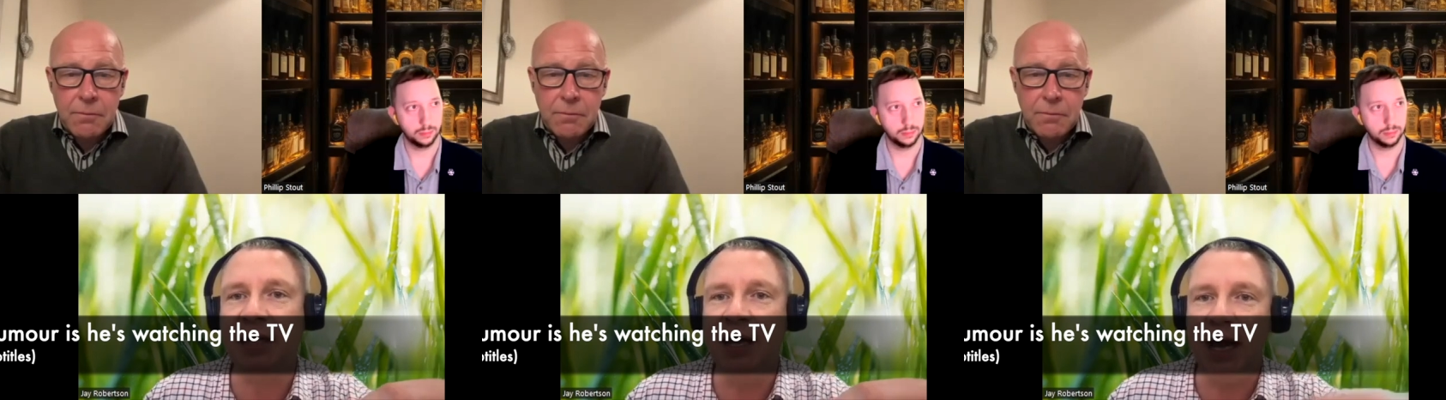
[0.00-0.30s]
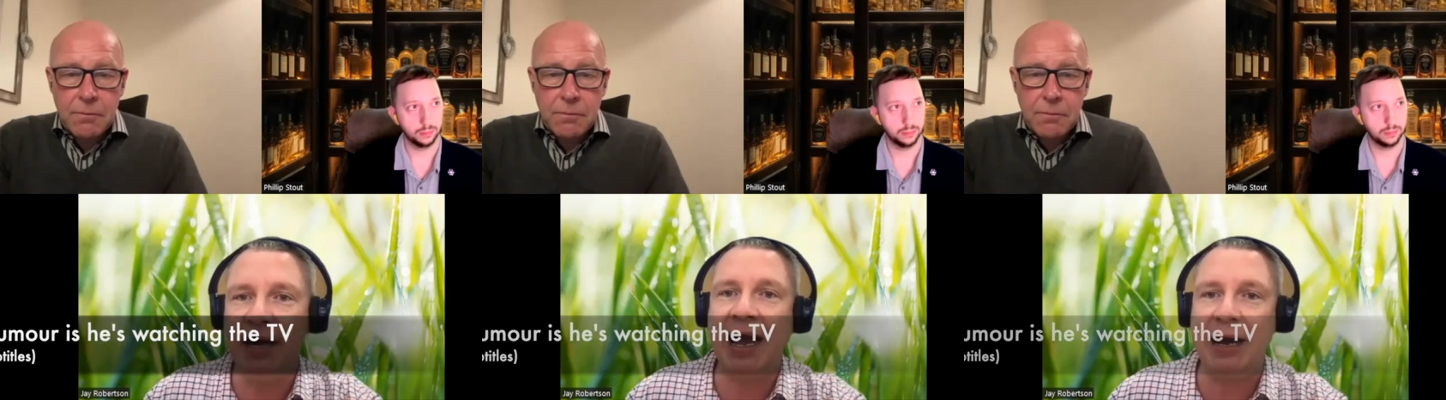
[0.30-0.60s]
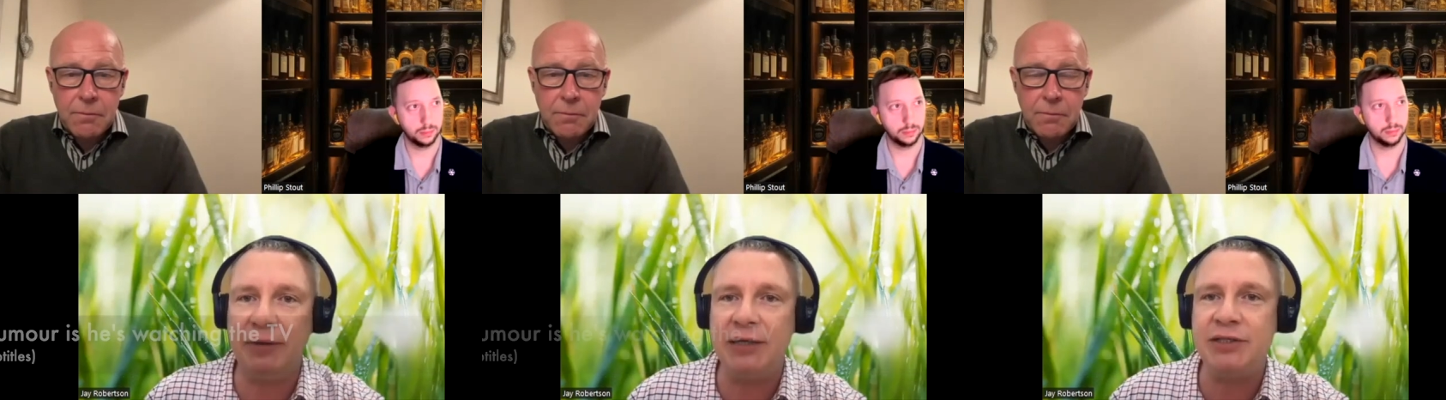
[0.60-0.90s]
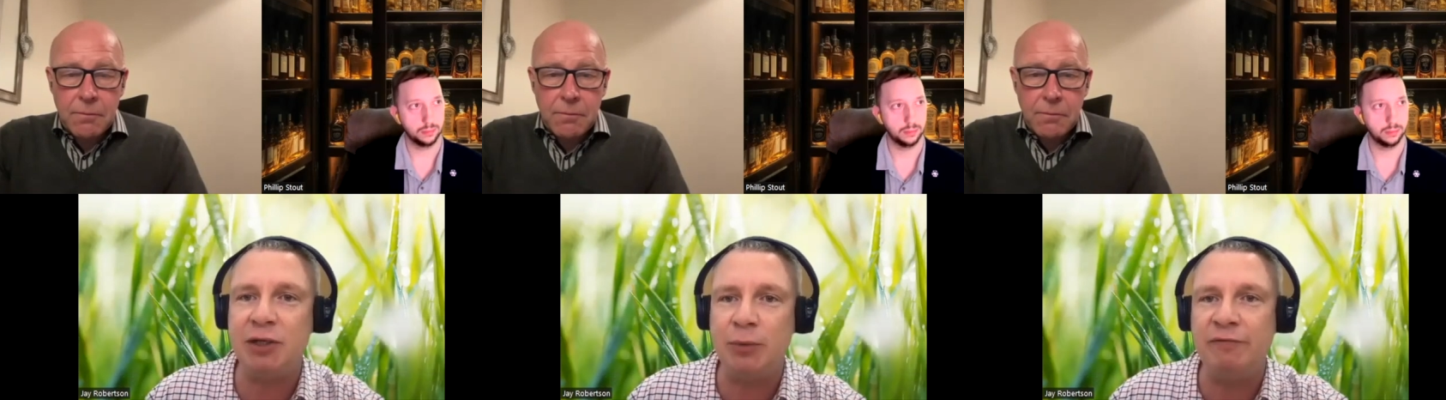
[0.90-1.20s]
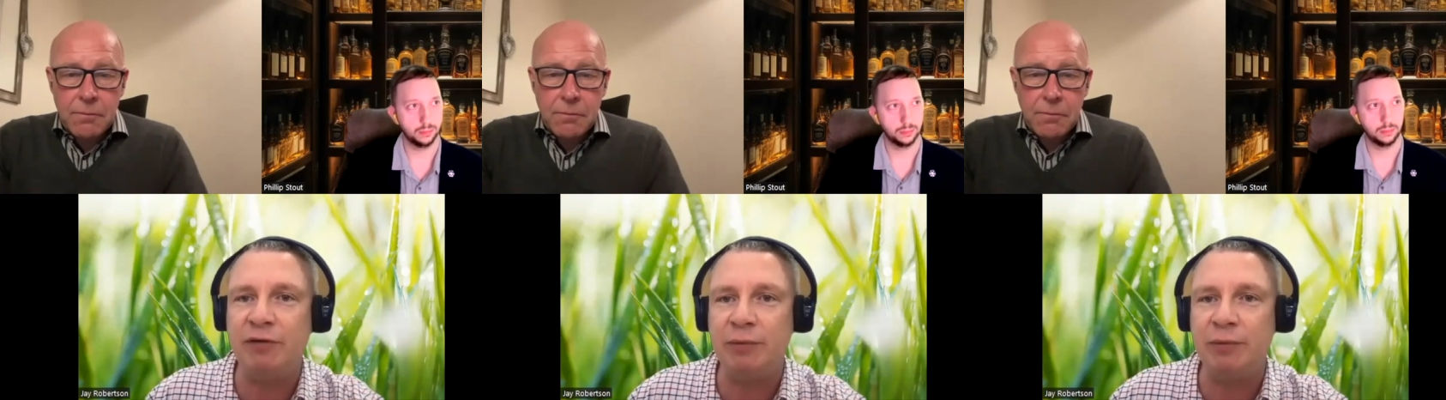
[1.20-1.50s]
Speaker 1: and how that's going to
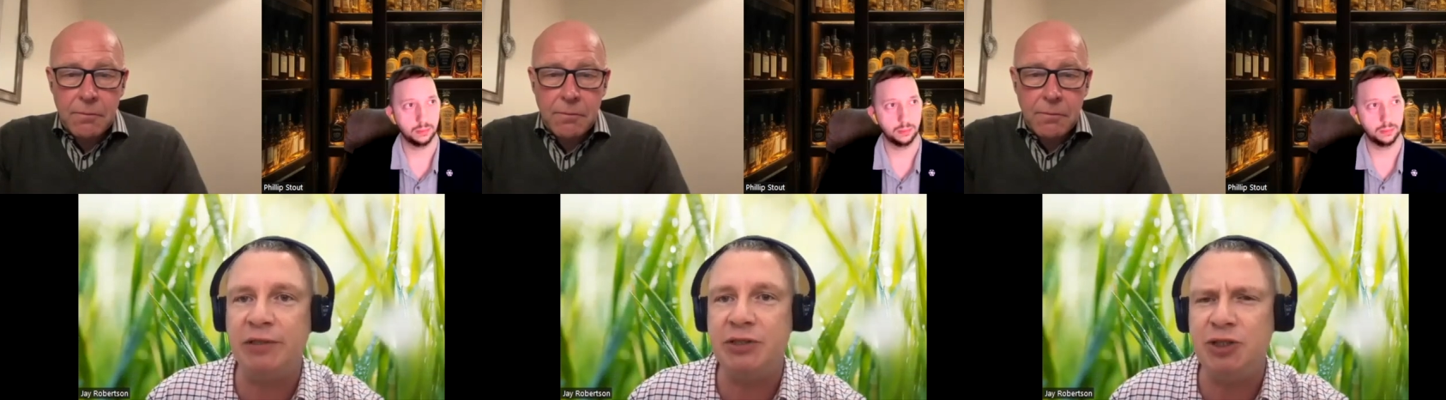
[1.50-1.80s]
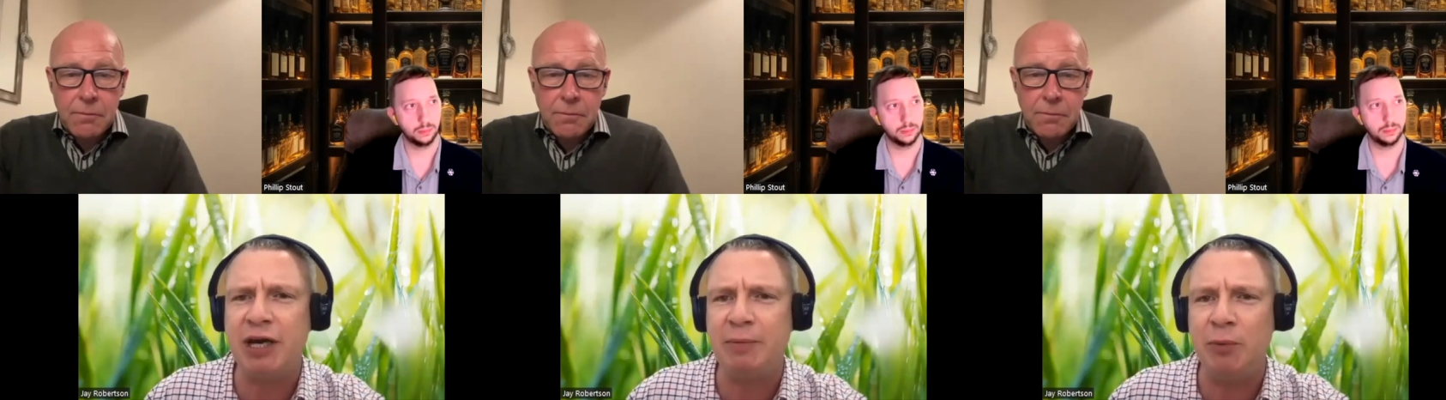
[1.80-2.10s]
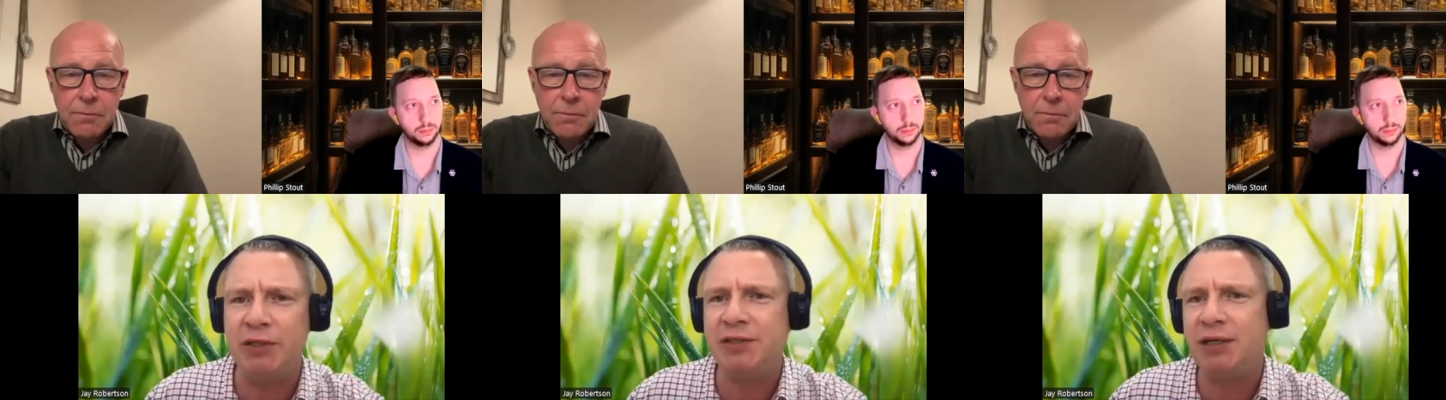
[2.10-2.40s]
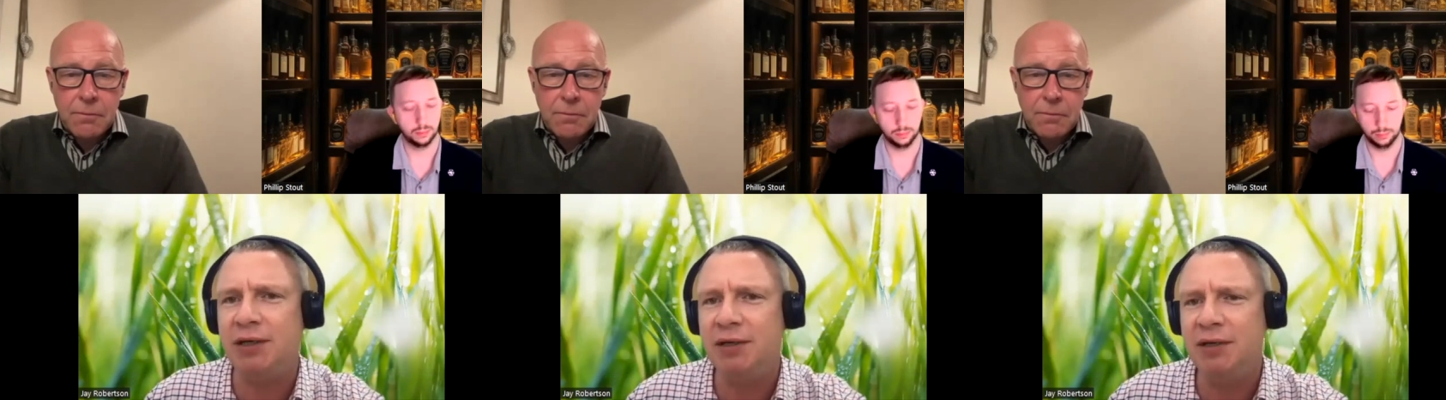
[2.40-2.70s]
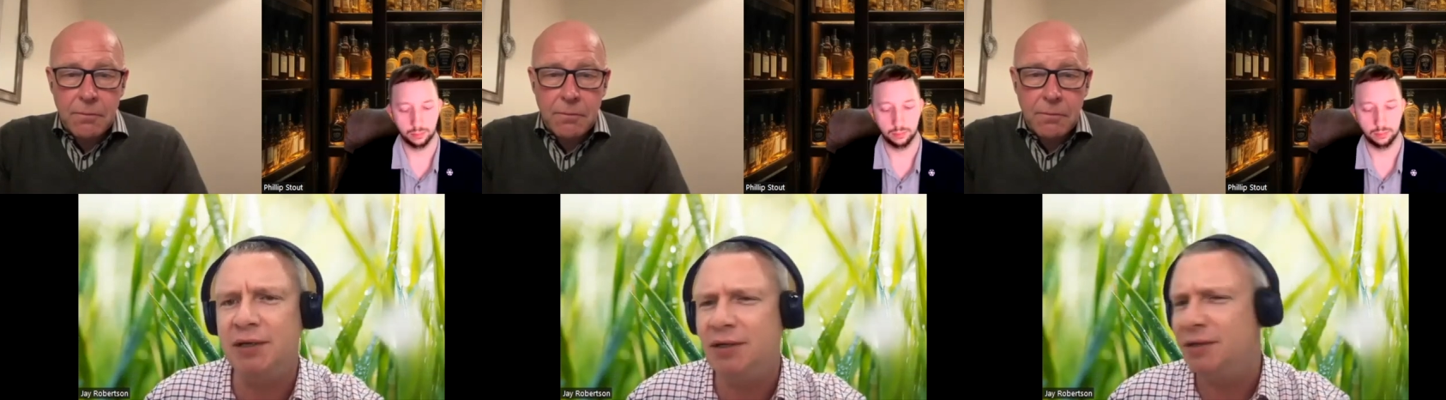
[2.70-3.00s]
influence and shape a whiskey.
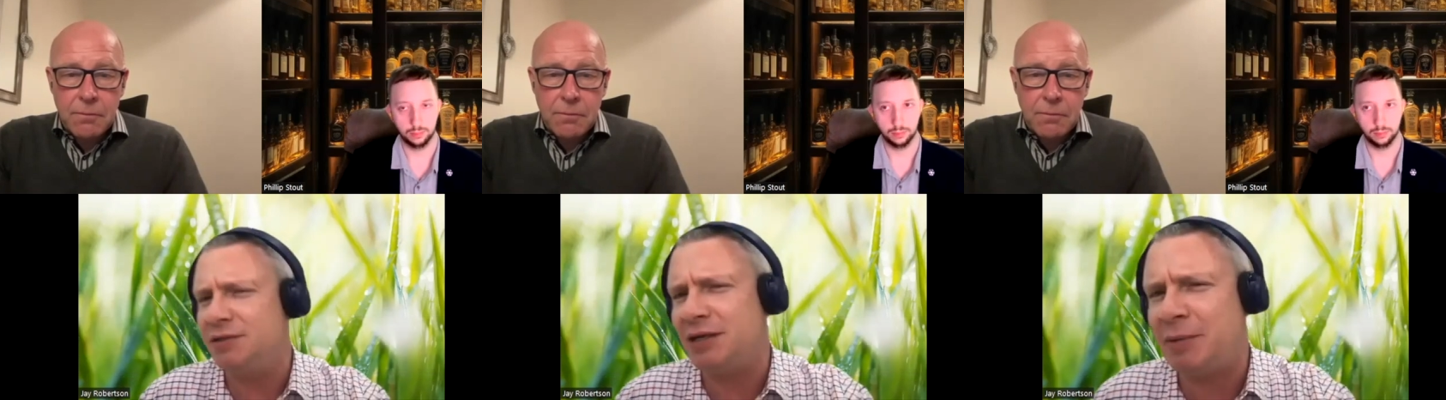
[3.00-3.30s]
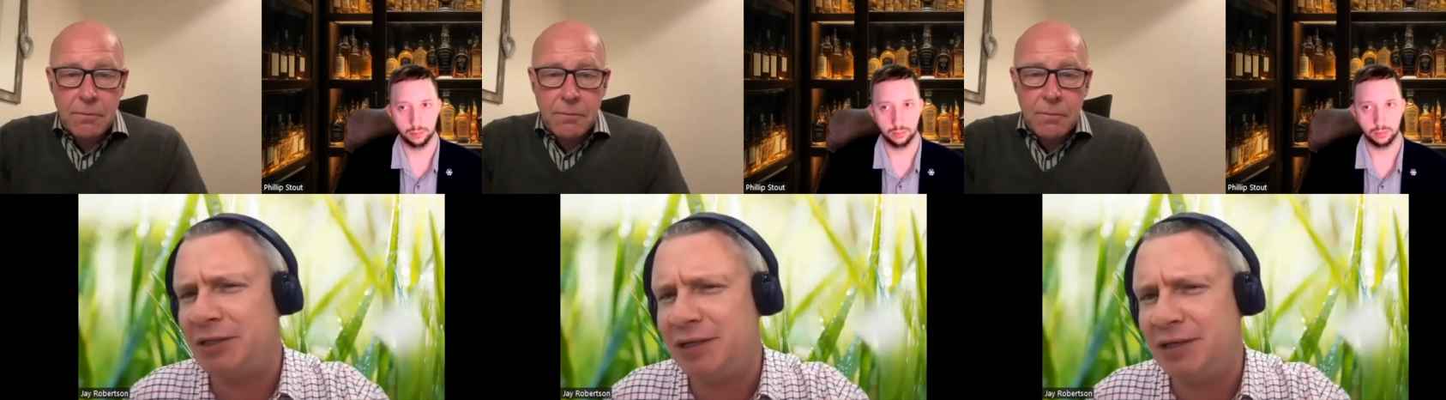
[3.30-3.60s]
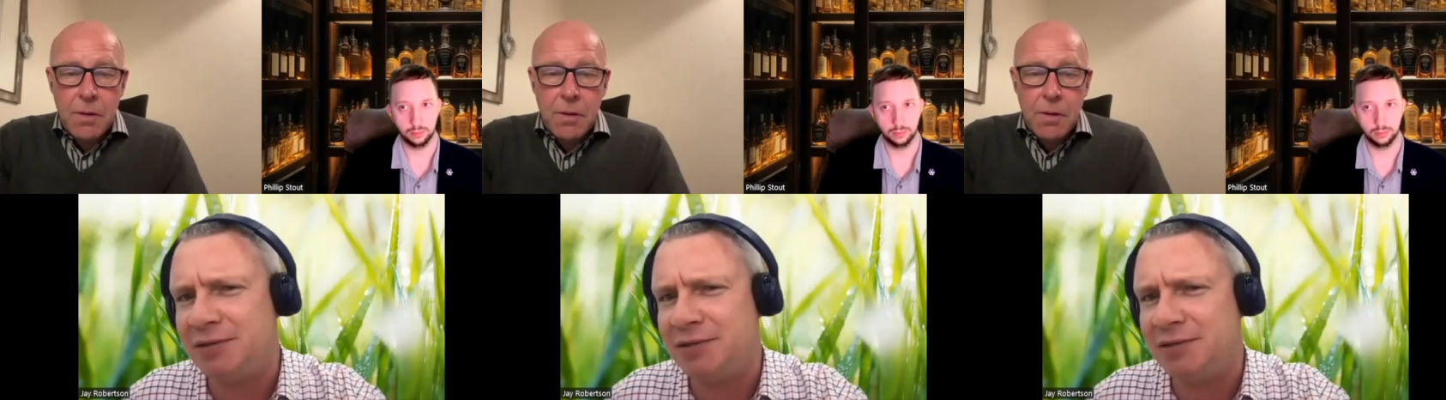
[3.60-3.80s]
Does that make sense?